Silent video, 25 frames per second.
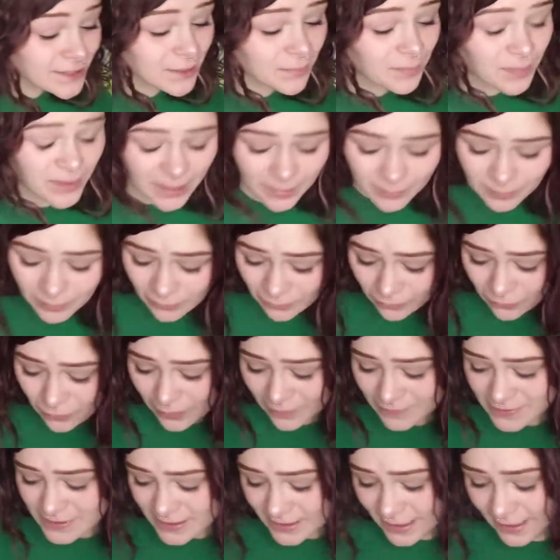to the people who
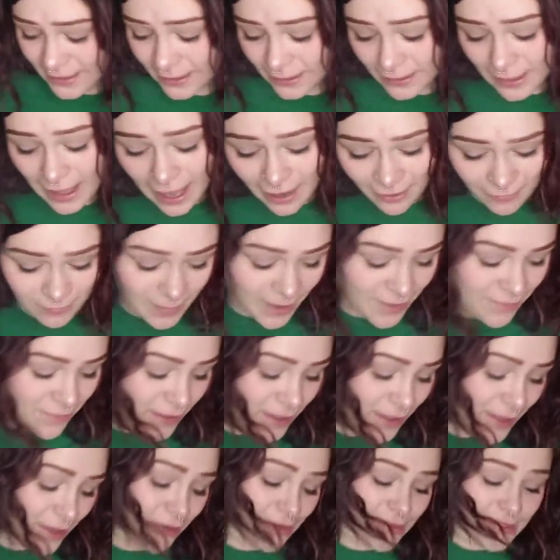have seen a lot of my
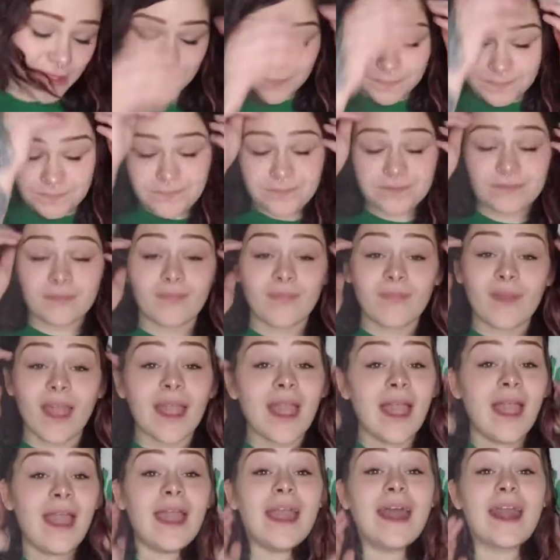videos,
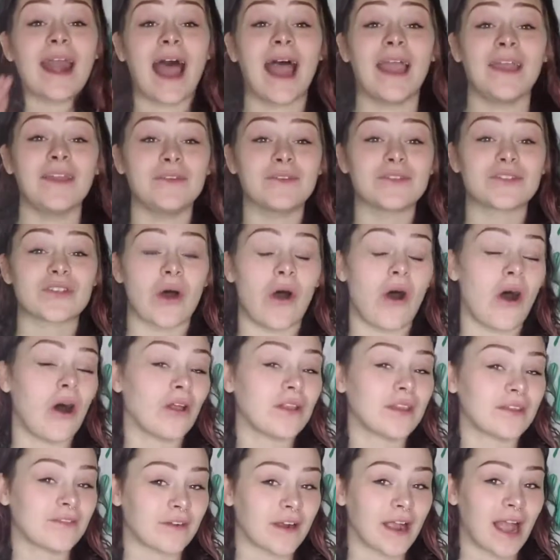and I use
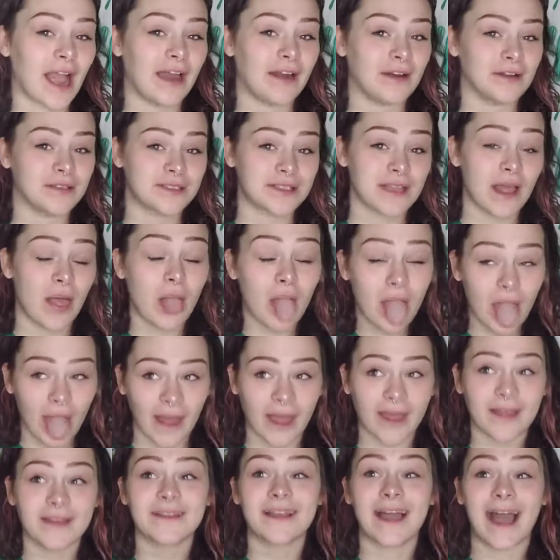all different kinds
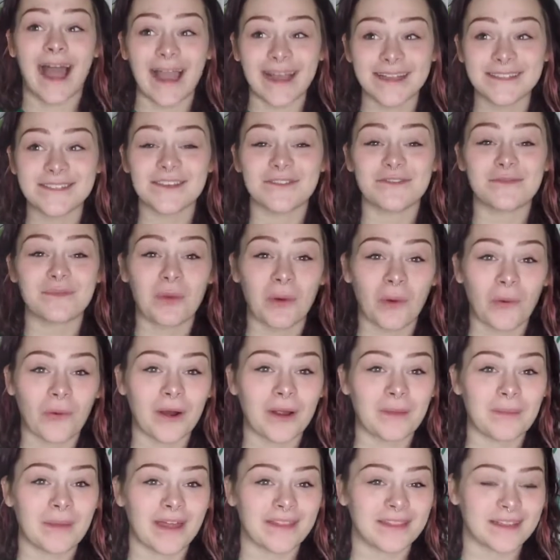of
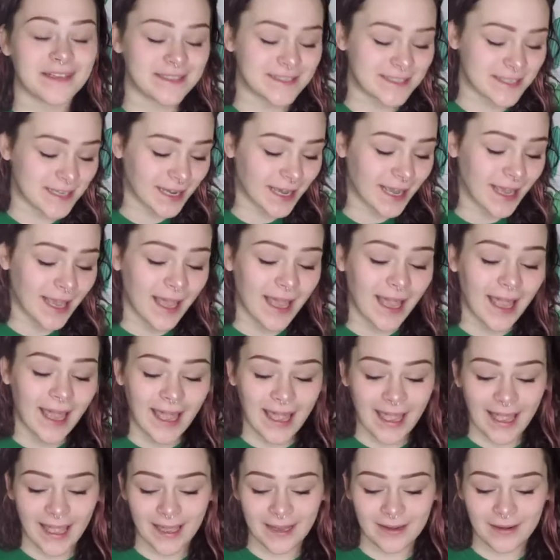pouring methods,
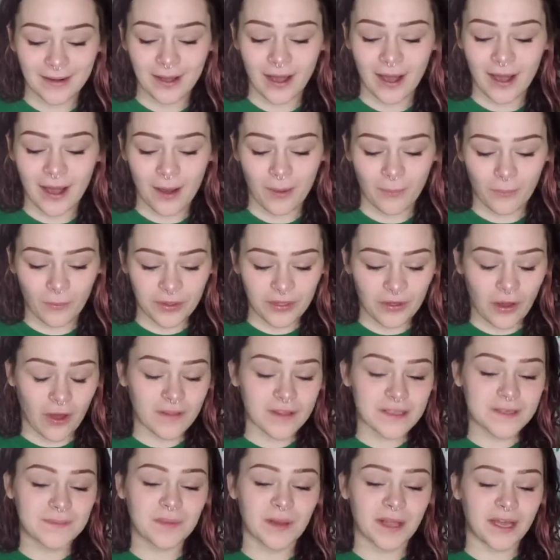and with all
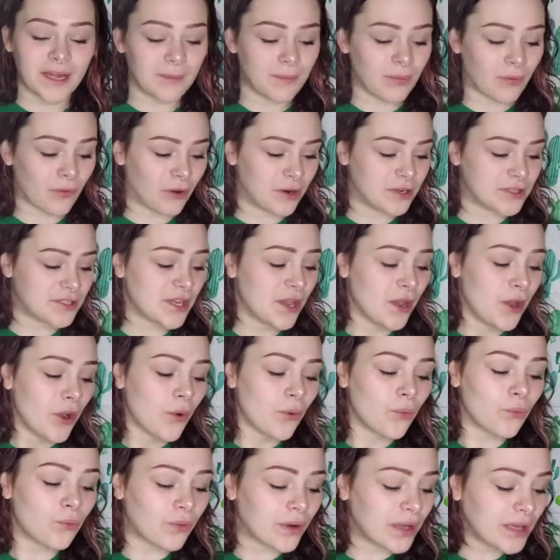these planet pours,
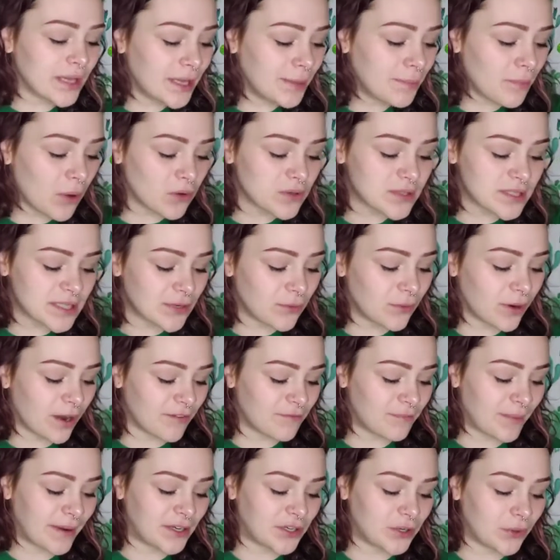really mostly what
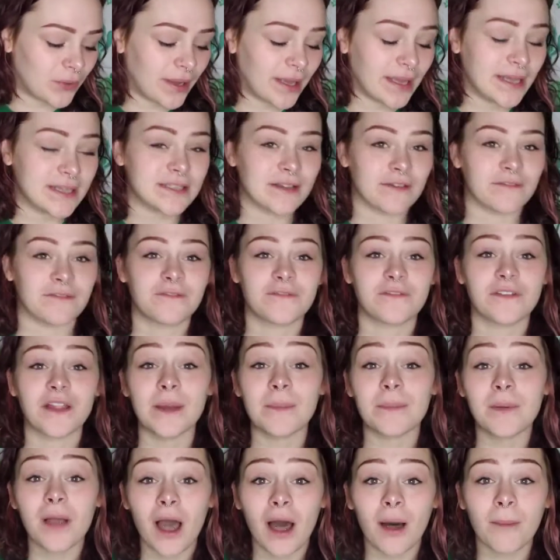I've been doing is a
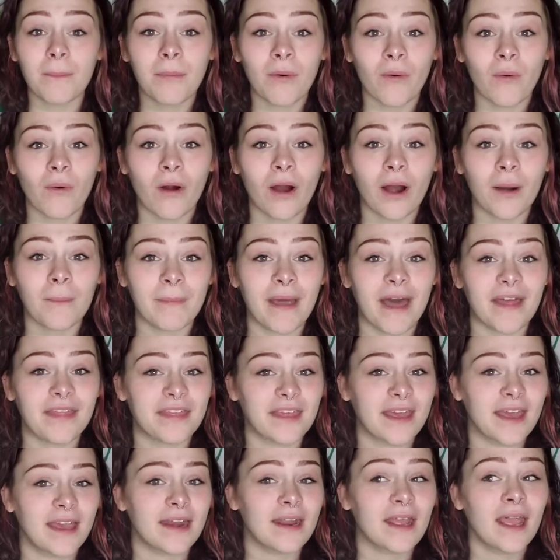flip cup pour
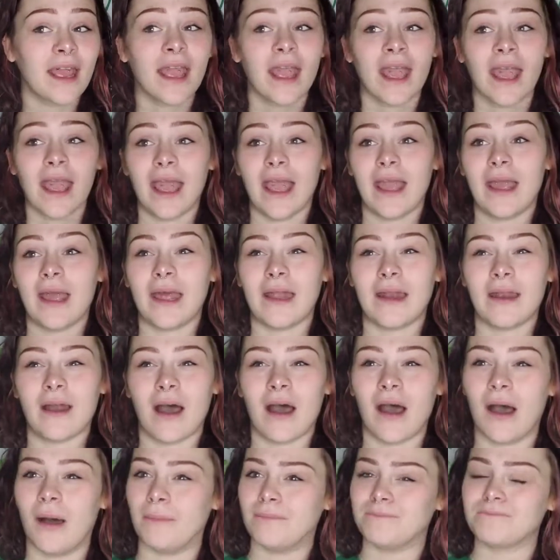method, and
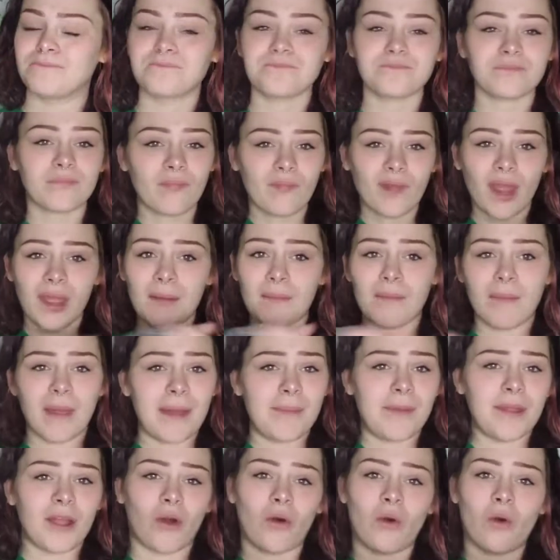maybe